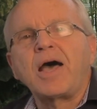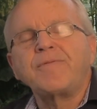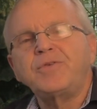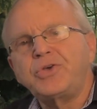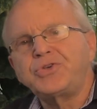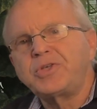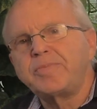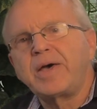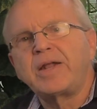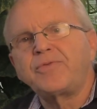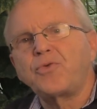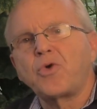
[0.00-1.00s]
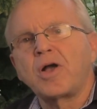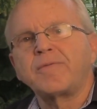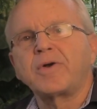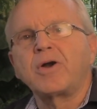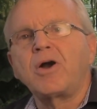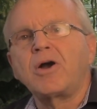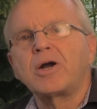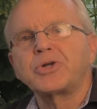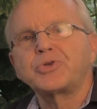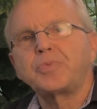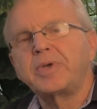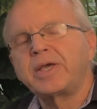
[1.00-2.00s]
I've used the metaphor of our
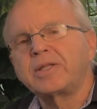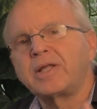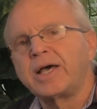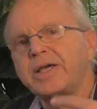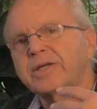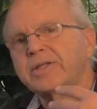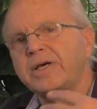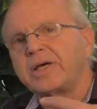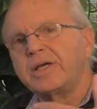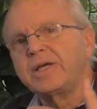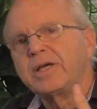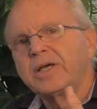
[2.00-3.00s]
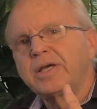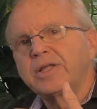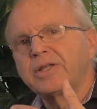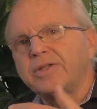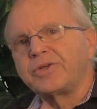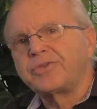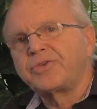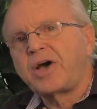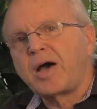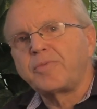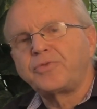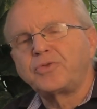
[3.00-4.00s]
hearts being like the
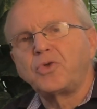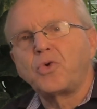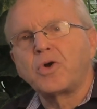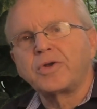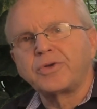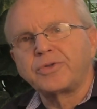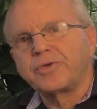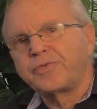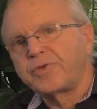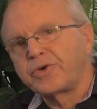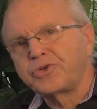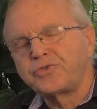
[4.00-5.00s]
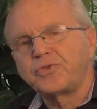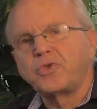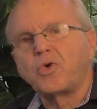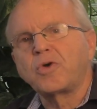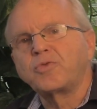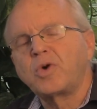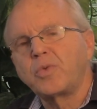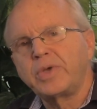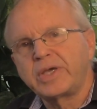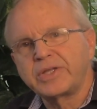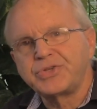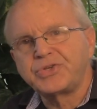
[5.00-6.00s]
top floor or the first floor of what we
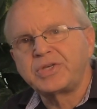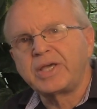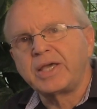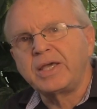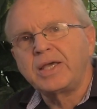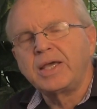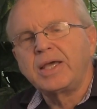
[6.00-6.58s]
can see.